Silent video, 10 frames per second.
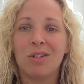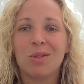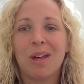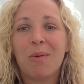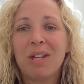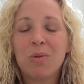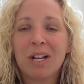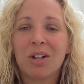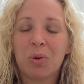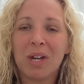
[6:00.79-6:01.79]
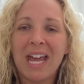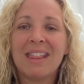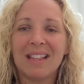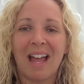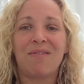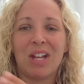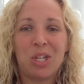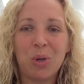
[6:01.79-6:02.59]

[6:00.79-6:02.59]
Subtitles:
so that way you can create the life that